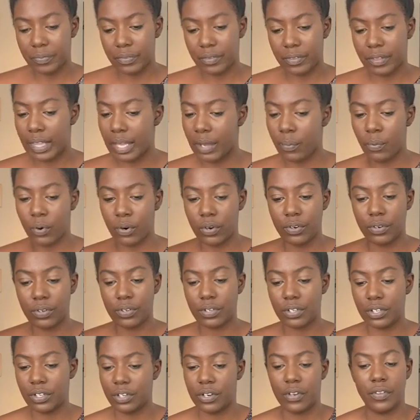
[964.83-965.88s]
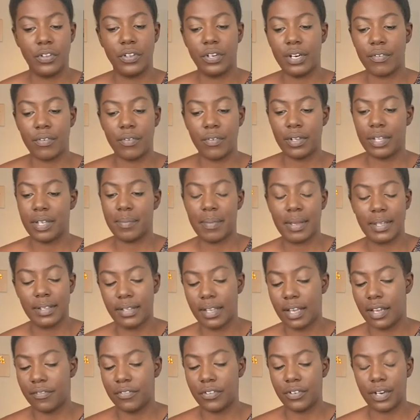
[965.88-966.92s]
They weren't, you know, you never really made
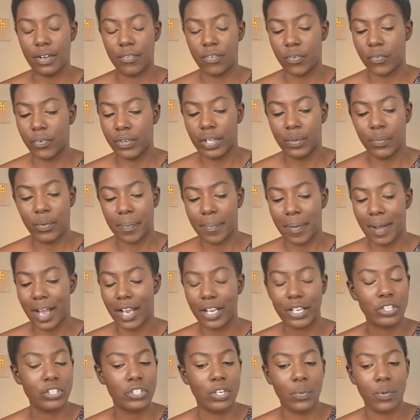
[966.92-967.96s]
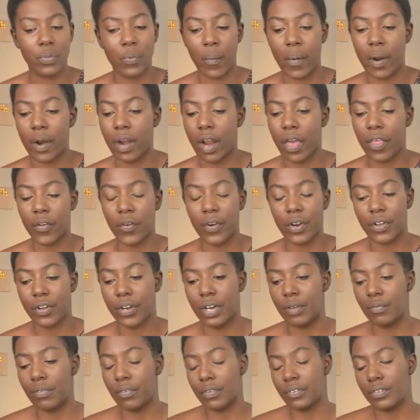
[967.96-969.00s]
love. You never really were passionate with one another. It could
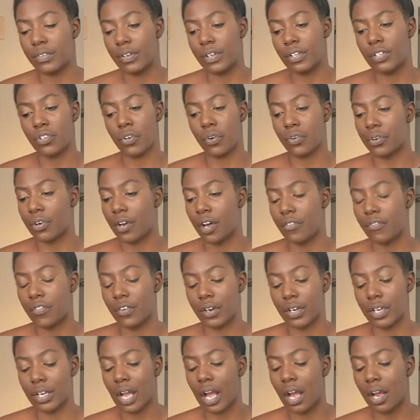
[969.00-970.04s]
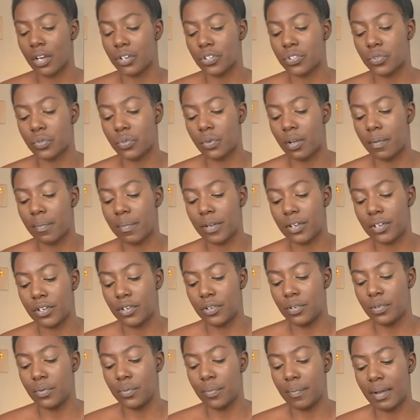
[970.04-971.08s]
even started off very casual, but
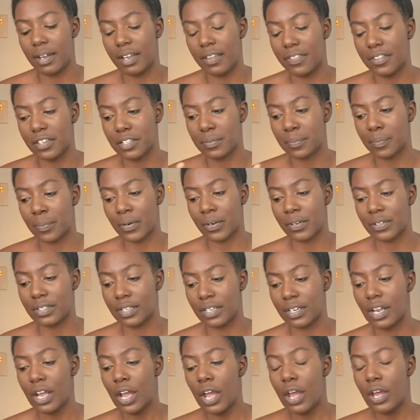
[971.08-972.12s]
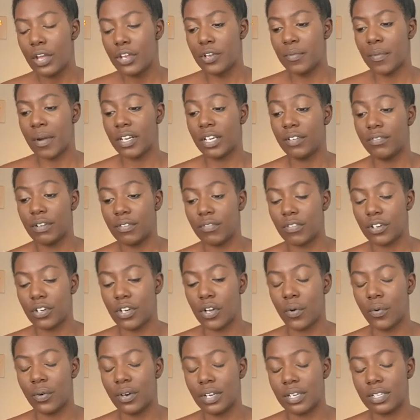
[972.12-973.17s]
you made this person. You might have even
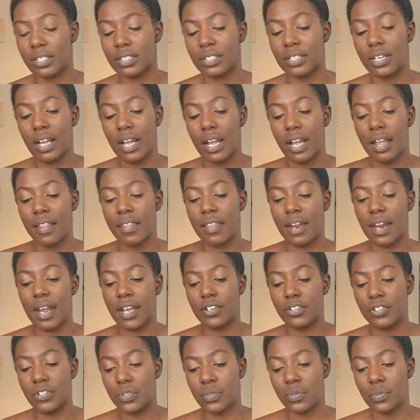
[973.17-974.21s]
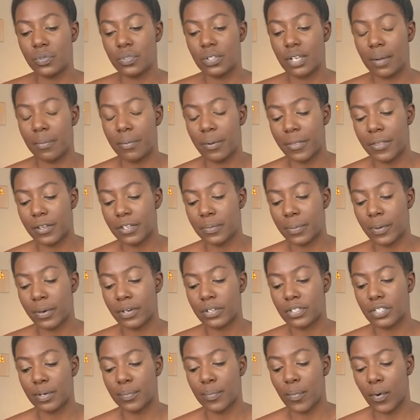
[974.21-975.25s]
noticed that as you slept with this
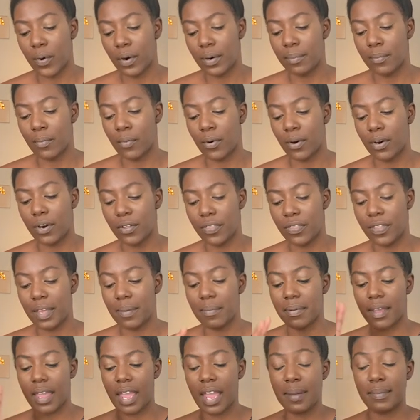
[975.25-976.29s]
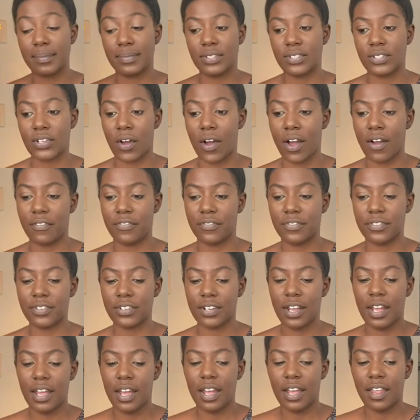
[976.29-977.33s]
person more and more, they became soft.
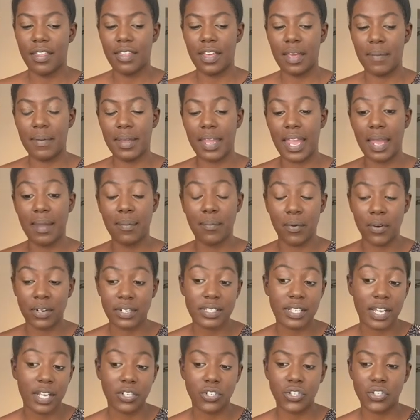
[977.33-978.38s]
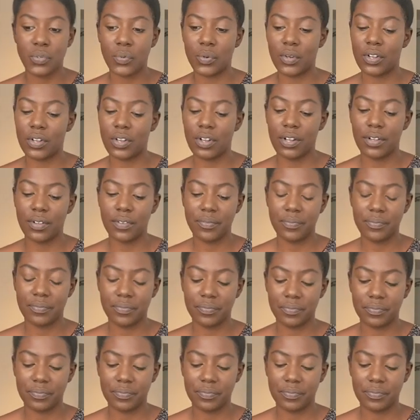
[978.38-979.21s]
They became more sensual.